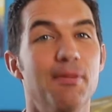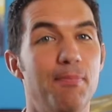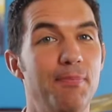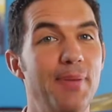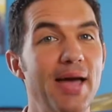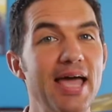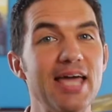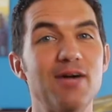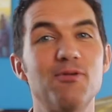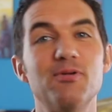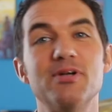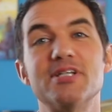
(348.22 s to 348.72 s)

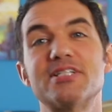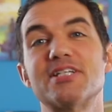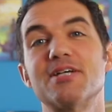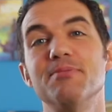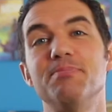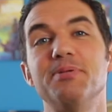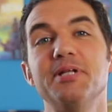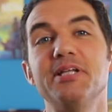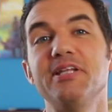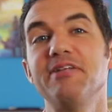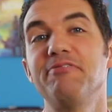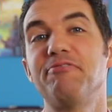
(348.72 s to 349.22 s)
banquet is
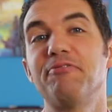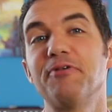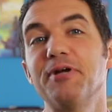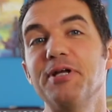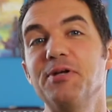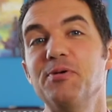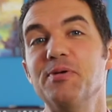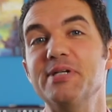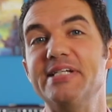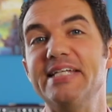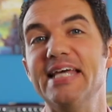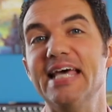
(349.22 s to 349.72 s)
completely free
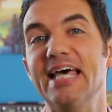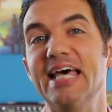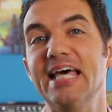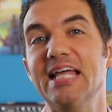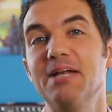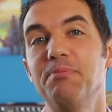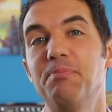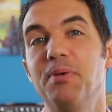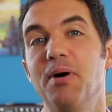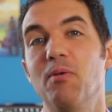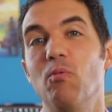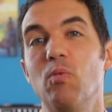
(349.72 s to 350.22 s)
to attend,
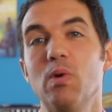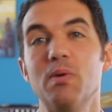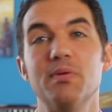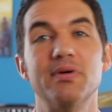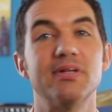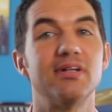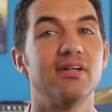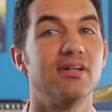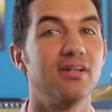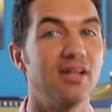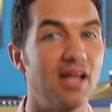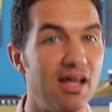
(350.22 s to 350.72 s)
but we would
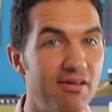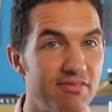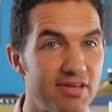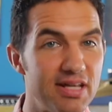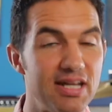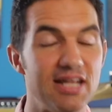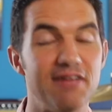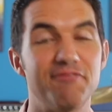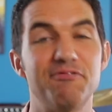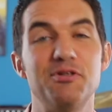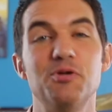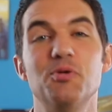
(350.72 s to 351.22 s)
love it
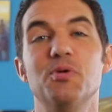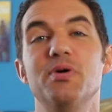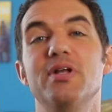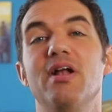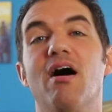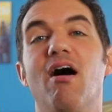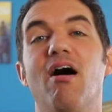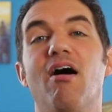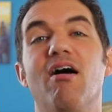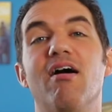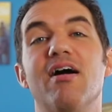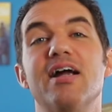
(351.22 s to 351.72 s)
if you would
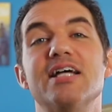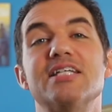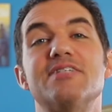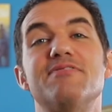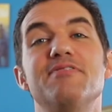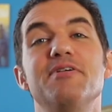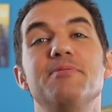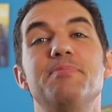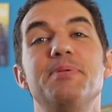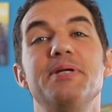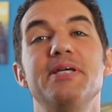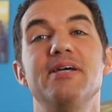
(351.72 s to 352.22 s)

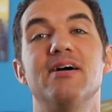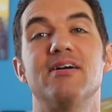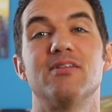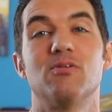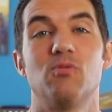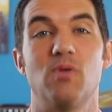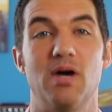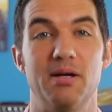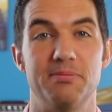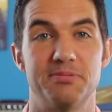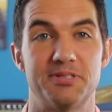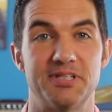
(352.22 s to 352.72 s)
RSVP on the
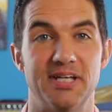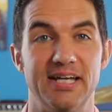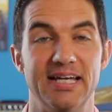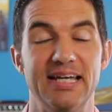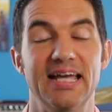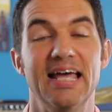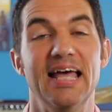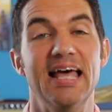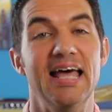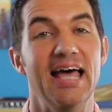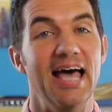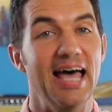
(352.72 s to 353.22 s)
website
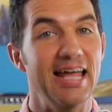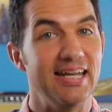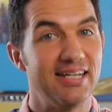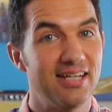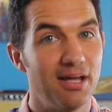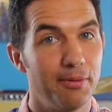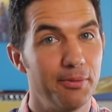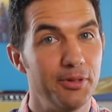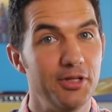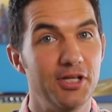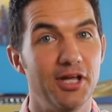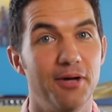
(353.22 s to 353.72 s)
at
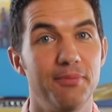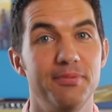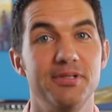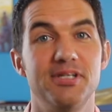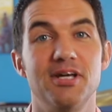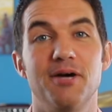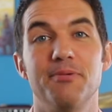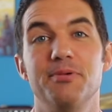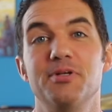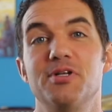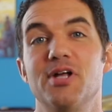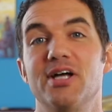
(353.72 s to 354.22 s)

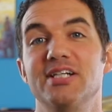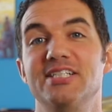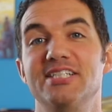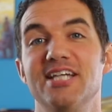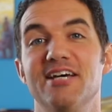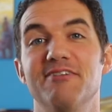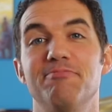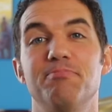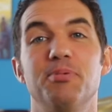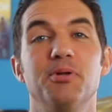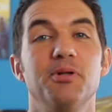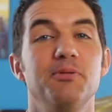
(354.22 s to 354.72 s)

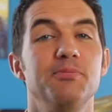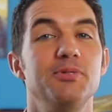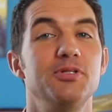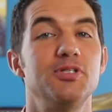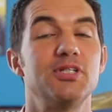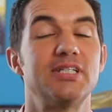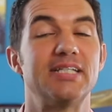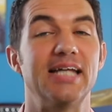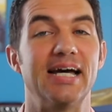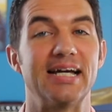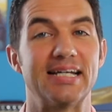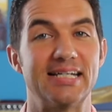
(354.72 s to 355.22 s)

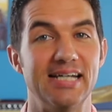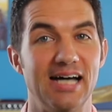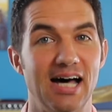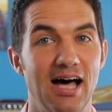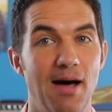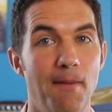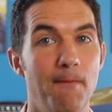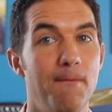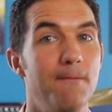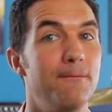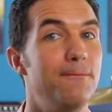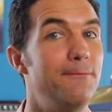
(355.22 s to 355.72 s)

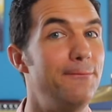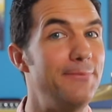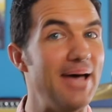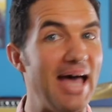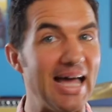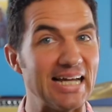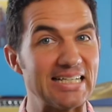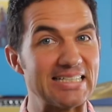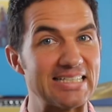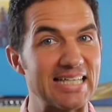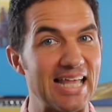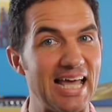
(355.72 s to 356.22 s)

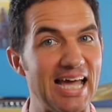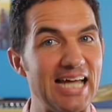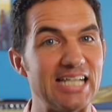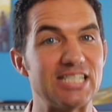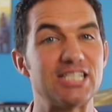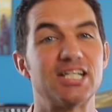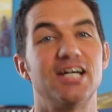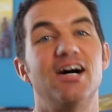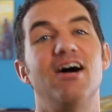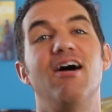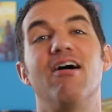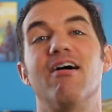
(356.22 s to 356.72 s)

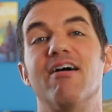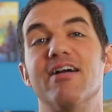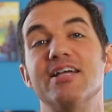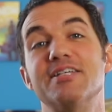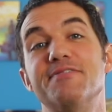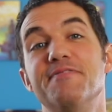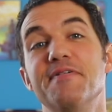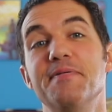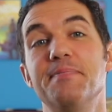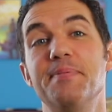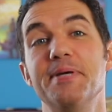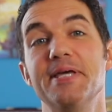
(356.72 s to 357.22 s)

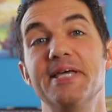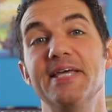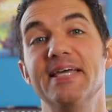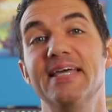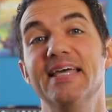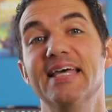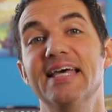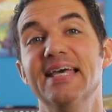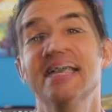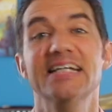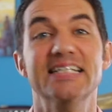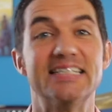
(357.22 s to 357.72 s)
www.jeffpolenmusic.com/RSVP.
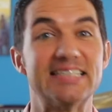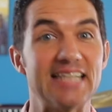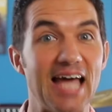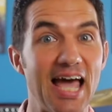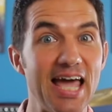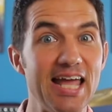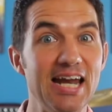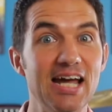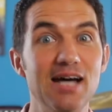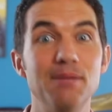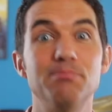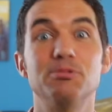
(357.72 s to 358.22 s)

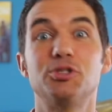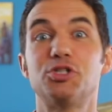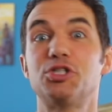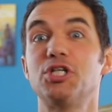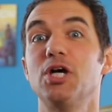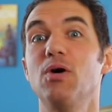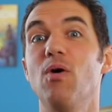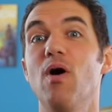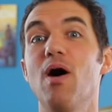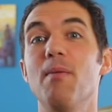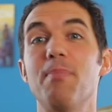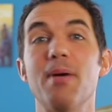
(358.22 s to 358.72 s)
Sign up,
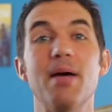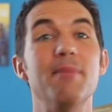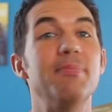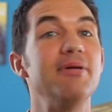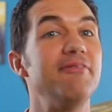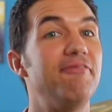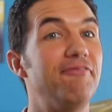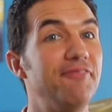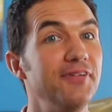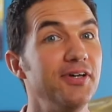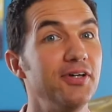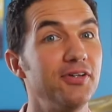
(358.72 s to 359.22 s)
show up, and be
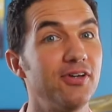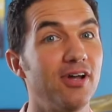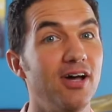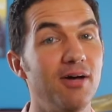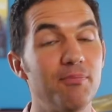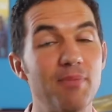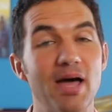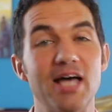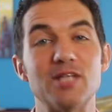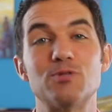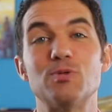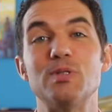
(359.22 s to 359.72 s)
filled up
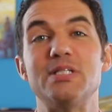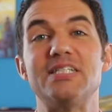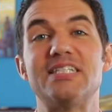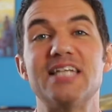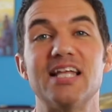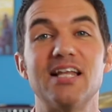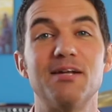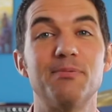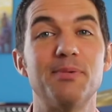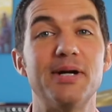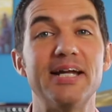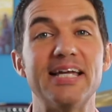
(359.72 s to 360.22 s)
as we
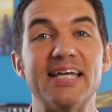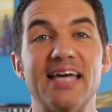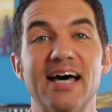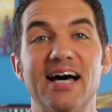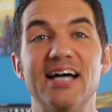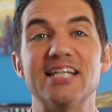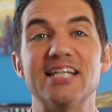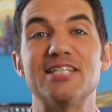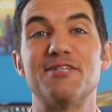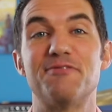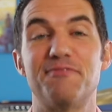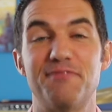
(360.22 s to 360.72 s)
celebrate
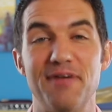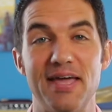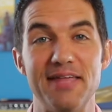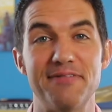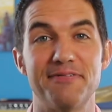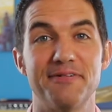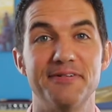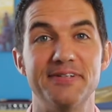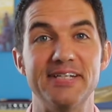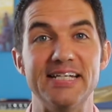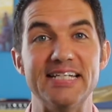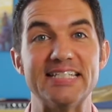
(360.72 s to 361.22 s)
God's
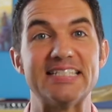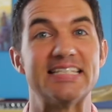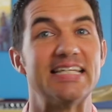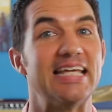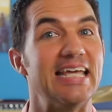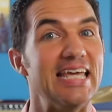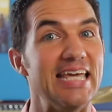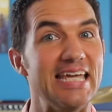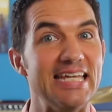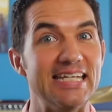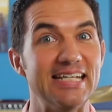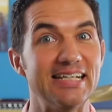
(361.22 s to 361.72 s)
faithfulness,
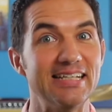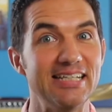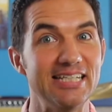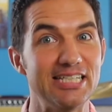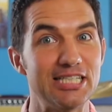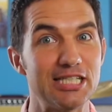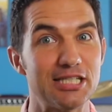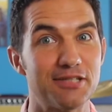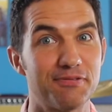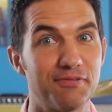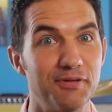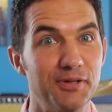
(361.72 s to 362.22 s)
eat
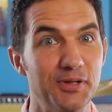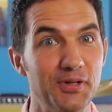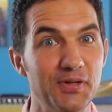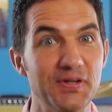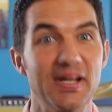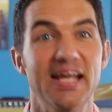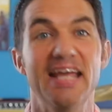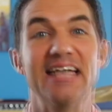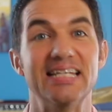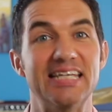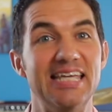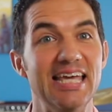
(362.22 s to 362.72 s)
delicious food,
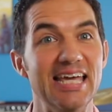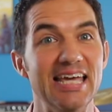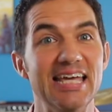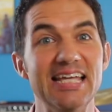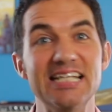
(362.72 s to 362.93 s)
get